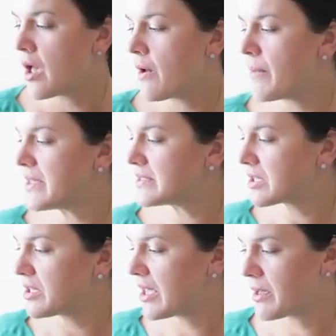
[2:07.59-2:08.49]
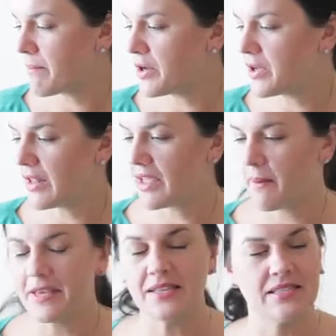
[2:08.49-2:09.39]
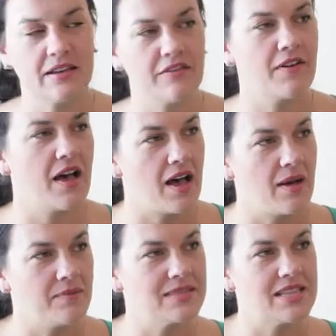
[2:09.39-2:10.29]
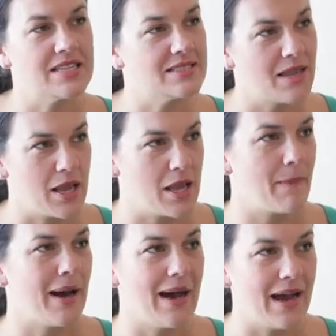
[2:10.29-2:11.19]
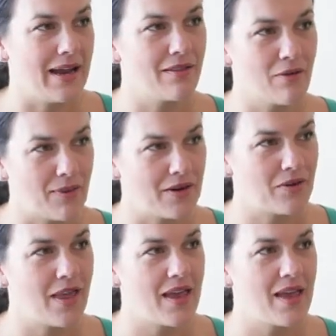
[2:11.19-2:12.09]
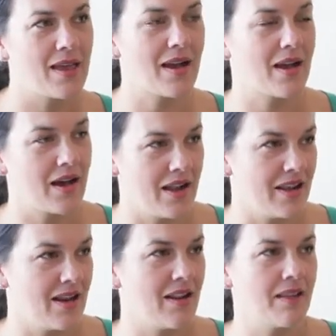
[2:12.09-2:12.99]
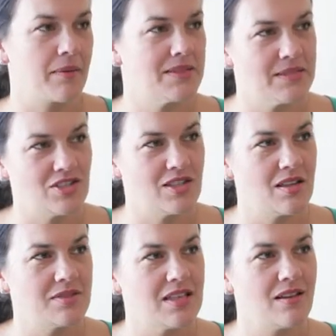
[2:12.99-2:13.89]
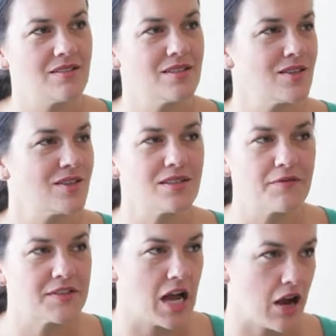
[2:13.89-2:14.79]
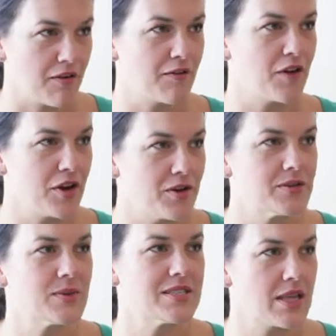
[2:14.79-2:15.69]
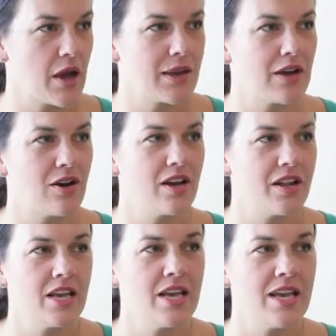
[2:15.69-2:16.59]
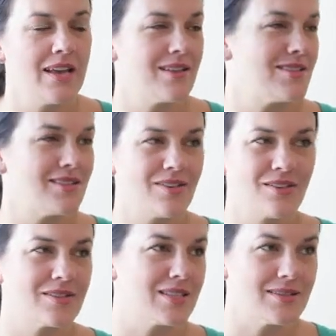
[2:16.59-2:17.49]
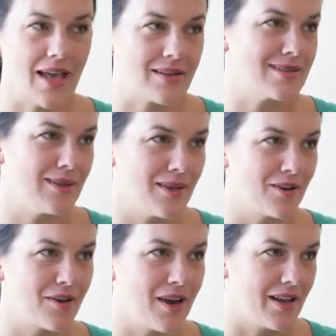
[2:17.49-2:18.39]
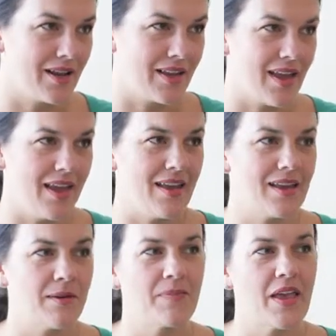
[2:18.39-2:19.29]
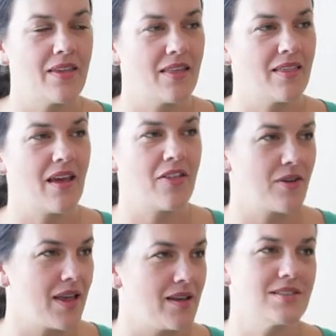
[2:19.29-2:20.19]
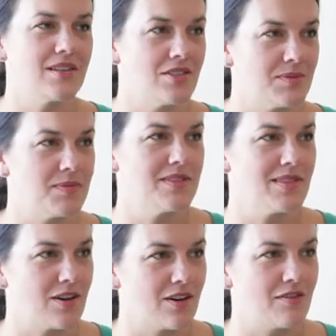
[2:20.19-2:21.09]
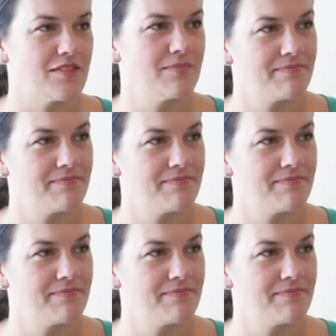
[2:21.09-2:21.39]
Basically, they can put like a piece of sliced cake behind the rental cake and cut it and like position themselves. As long as the photographer knows what's going on, it still looks exactly like they're cutting a cake. And then the other cakes can just be served.